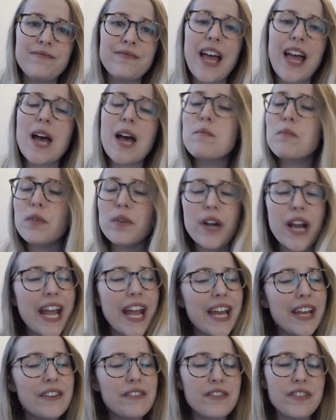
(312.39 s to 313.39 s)
I'm
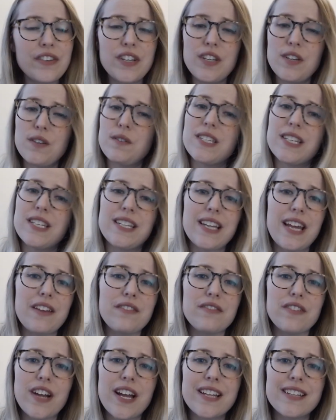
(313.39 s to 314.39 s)
praying for you today,
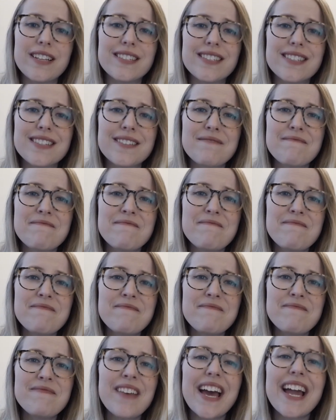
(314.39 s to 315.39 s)
friends,
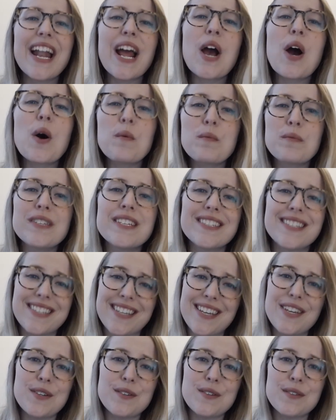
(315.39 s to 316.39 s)
and I hope to
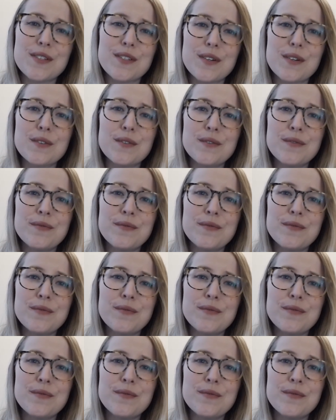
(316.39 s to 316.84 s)
see you soon.